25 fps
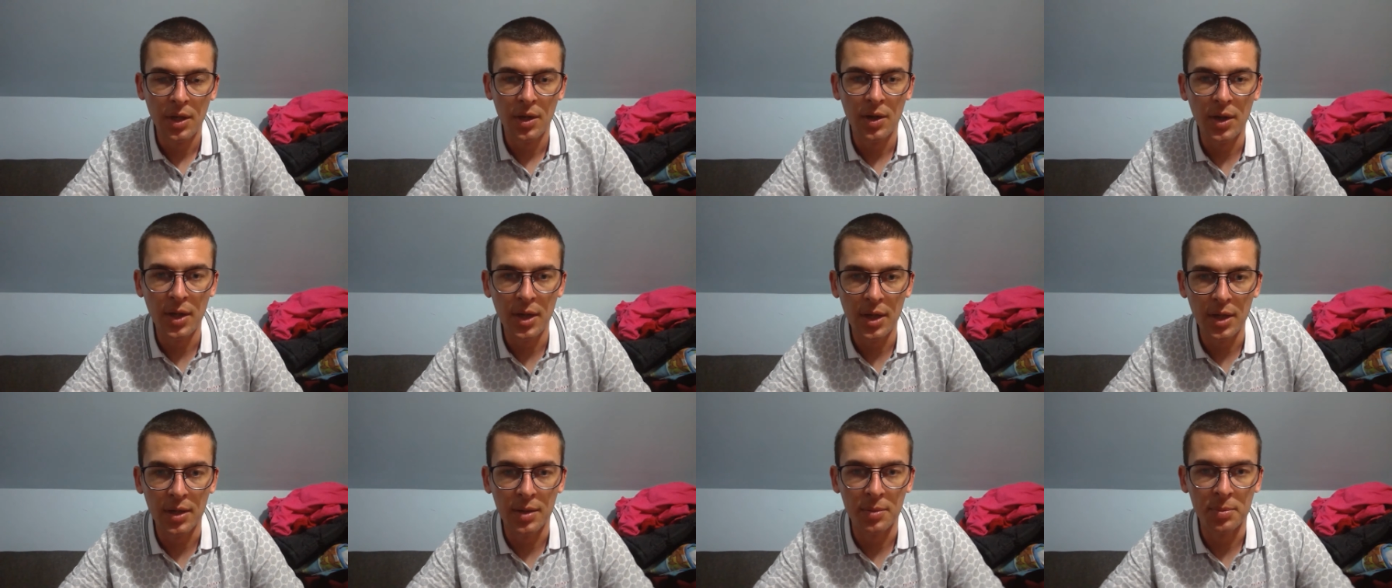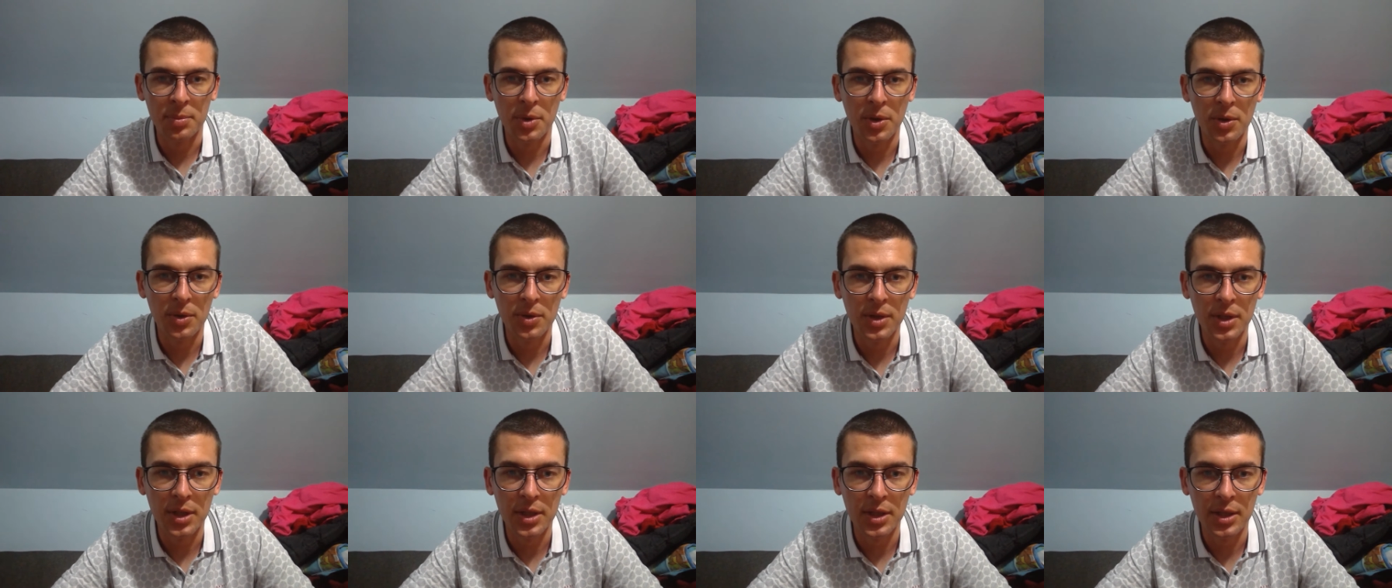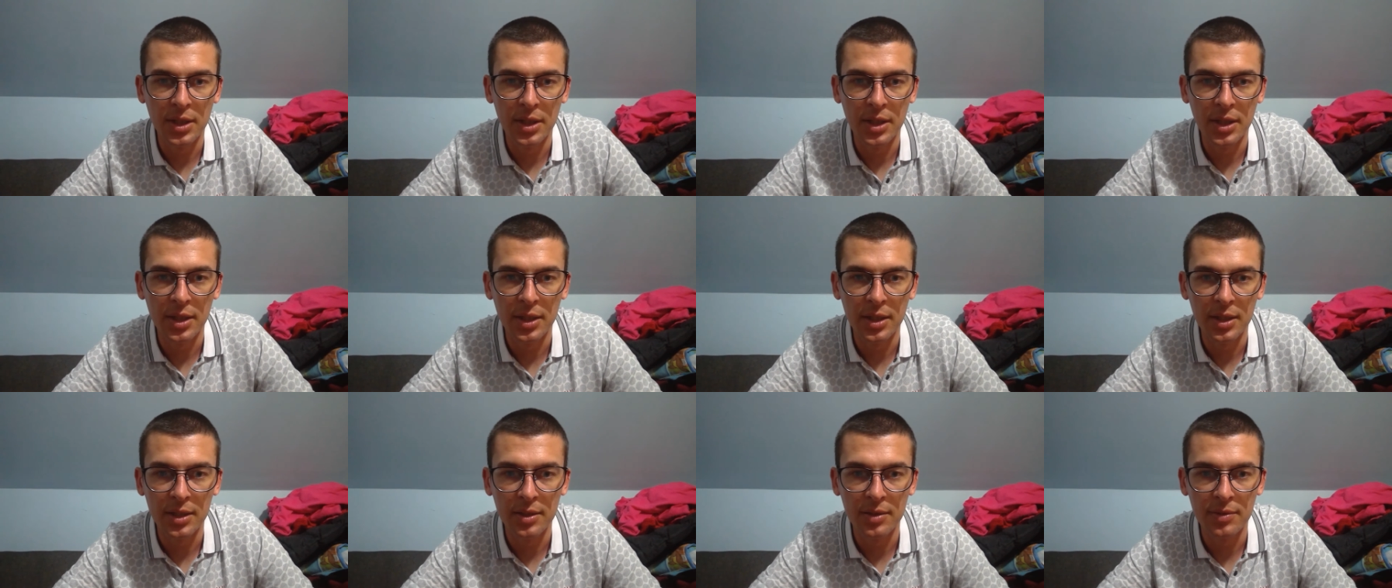alright, I'm going on
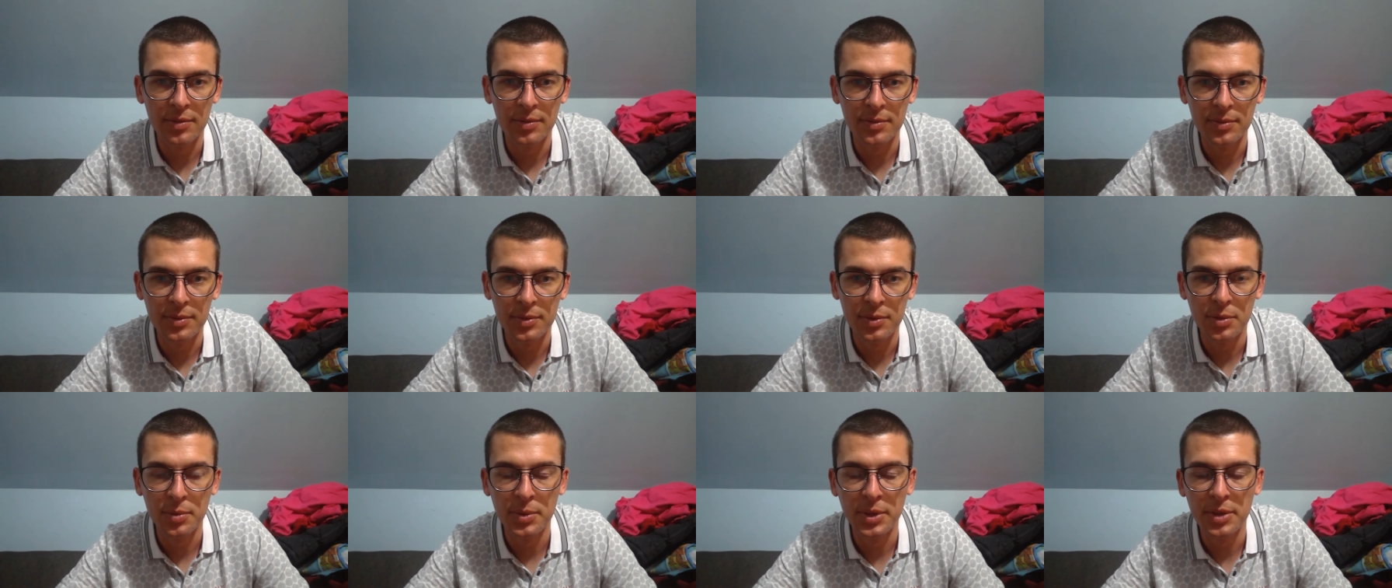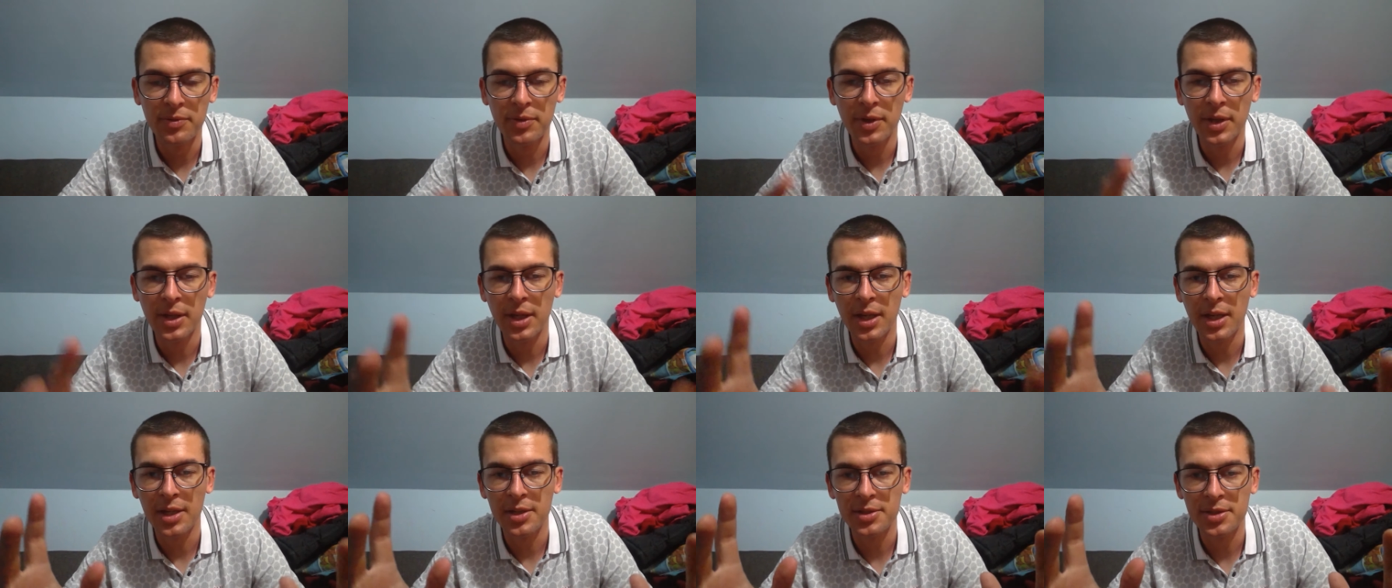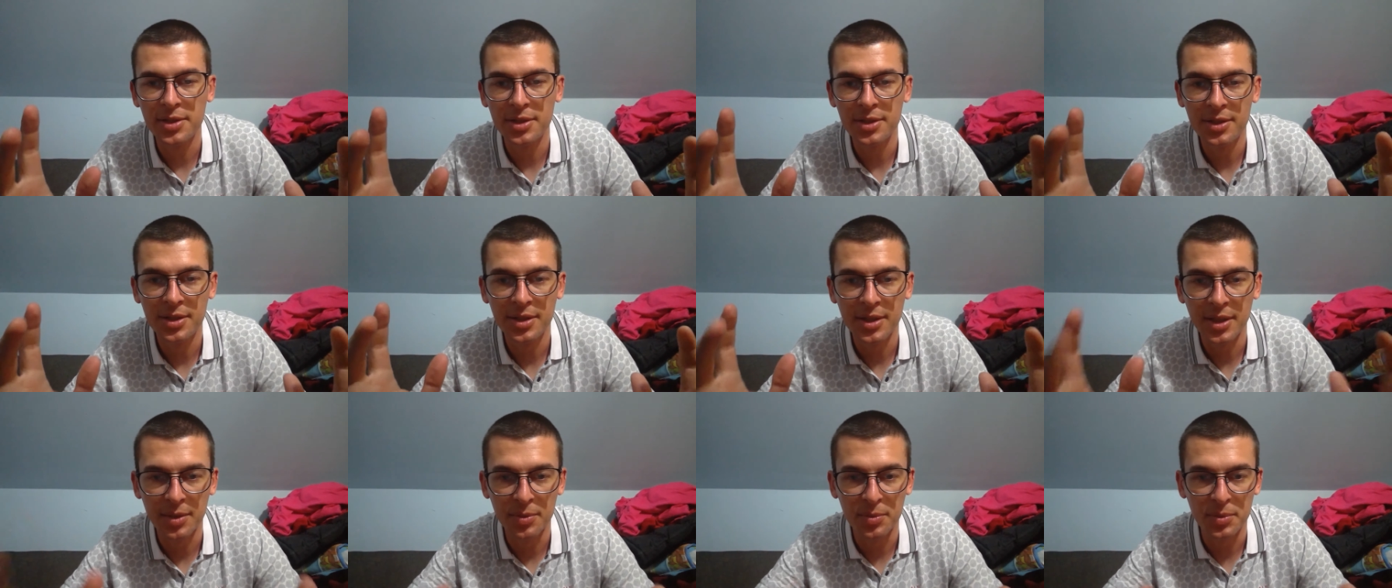a two-week
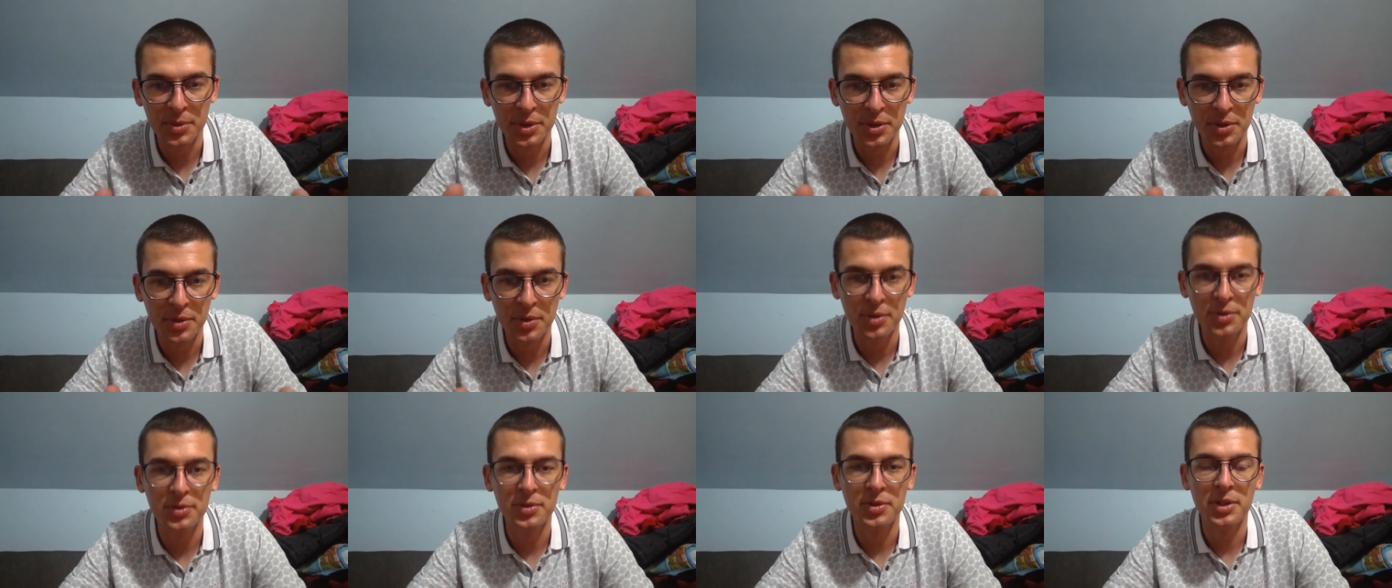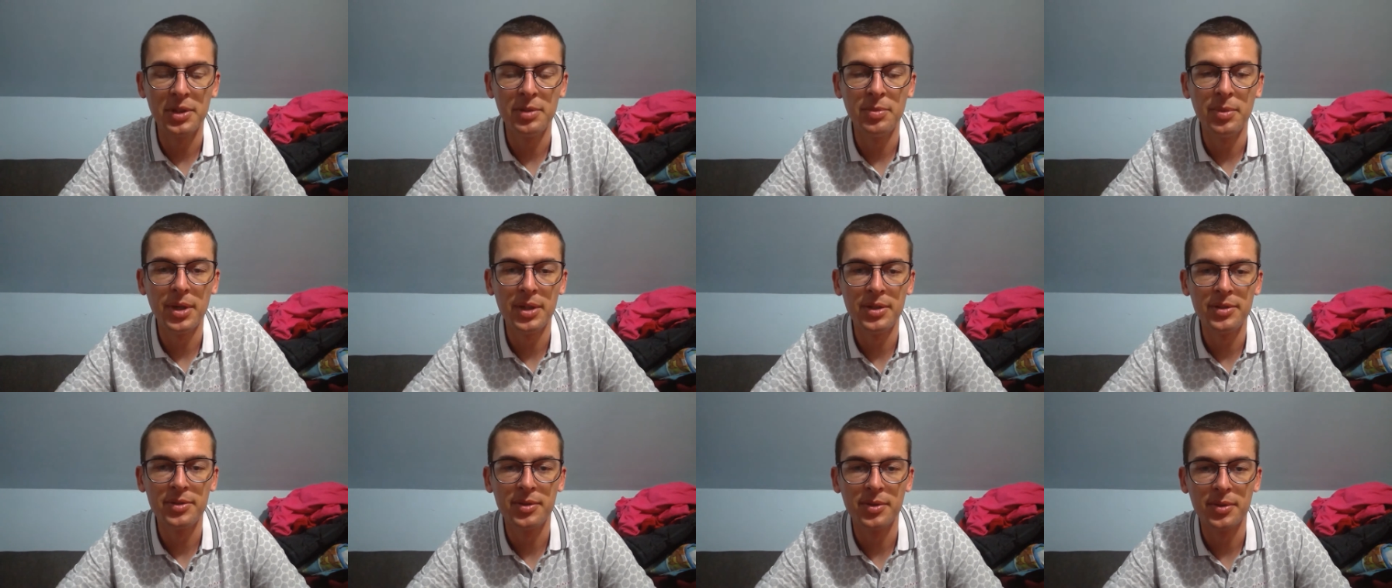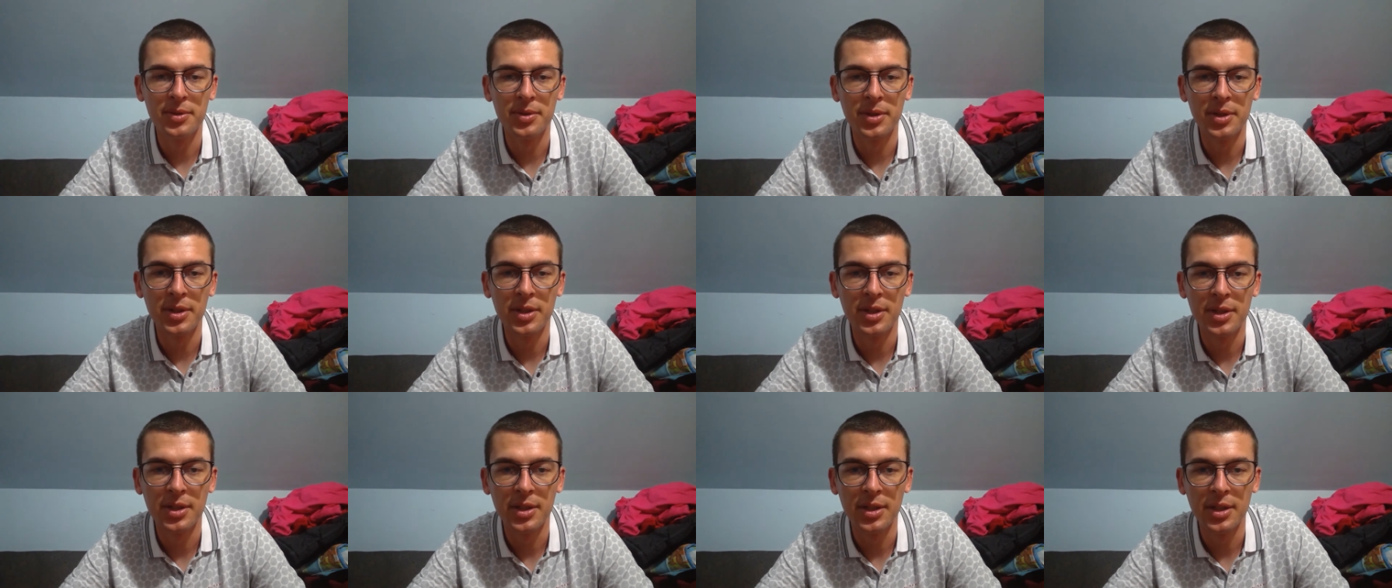vacation, and when you close your eBay
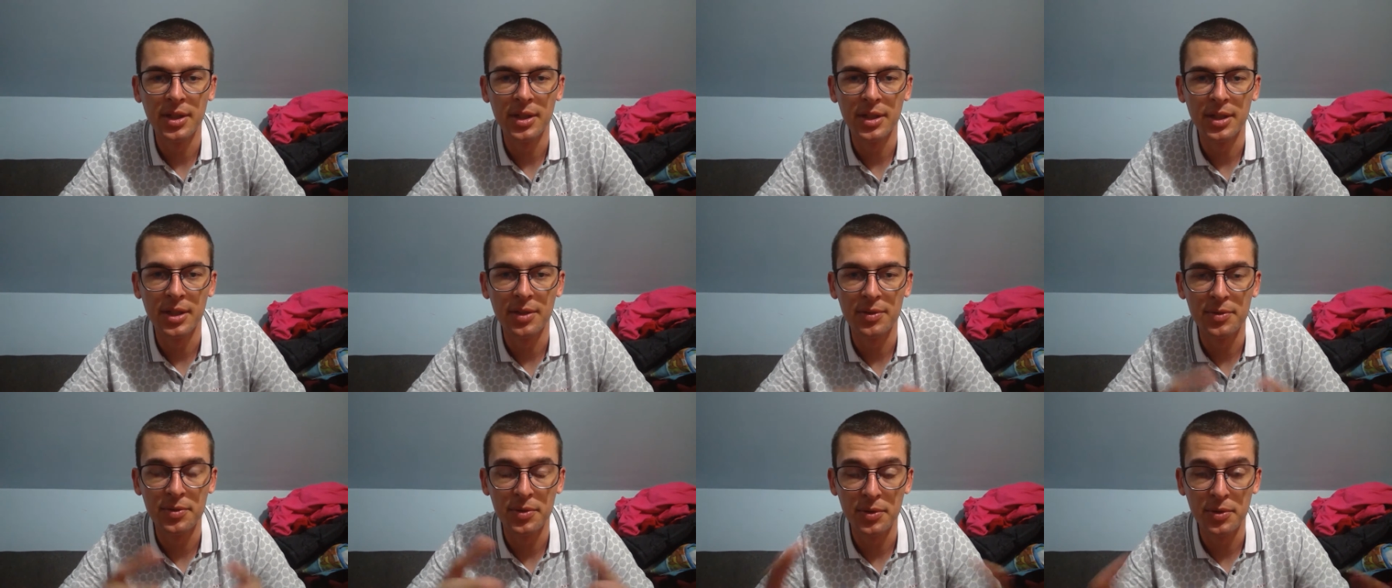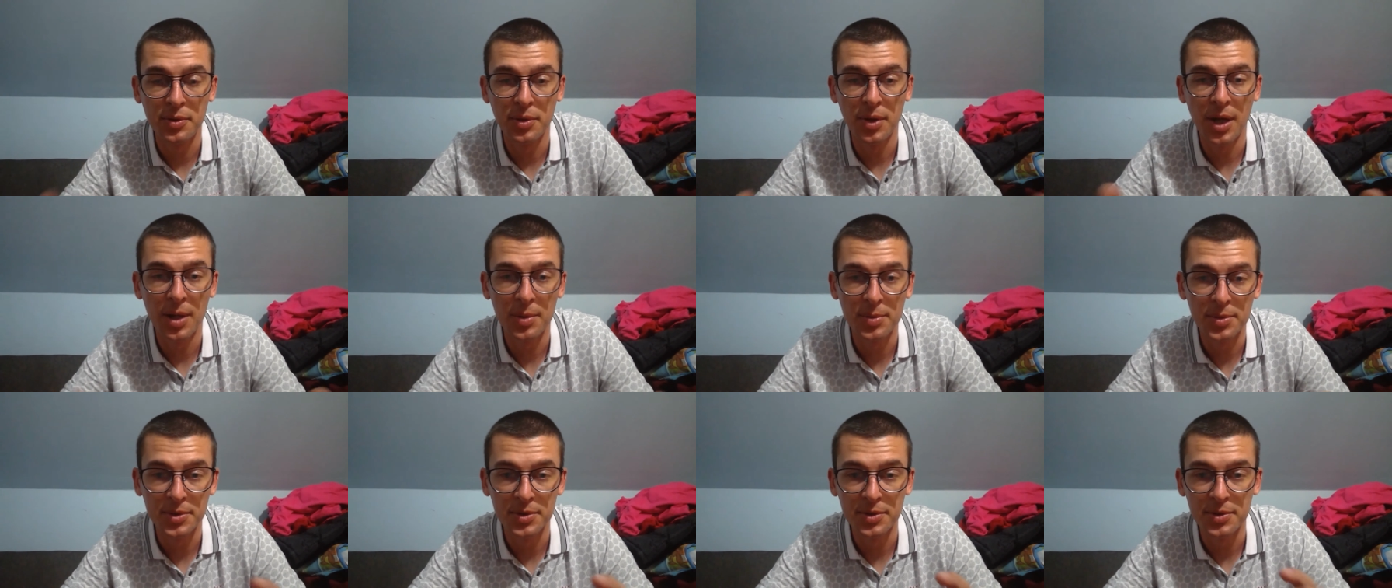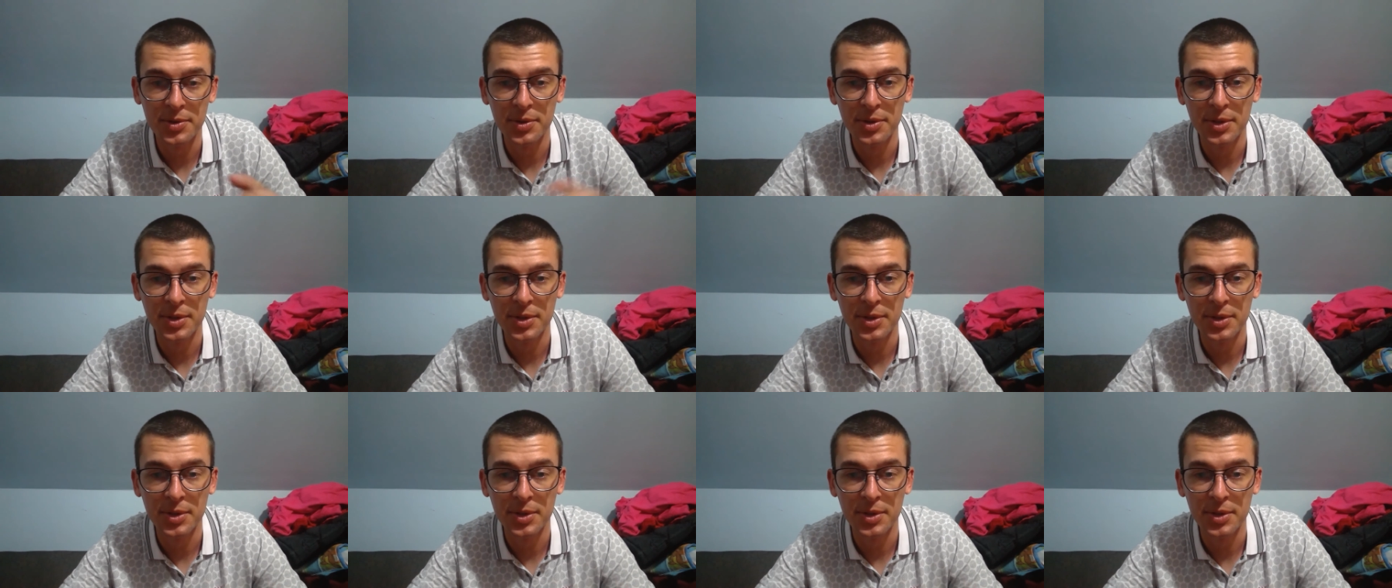store, it gives you two options.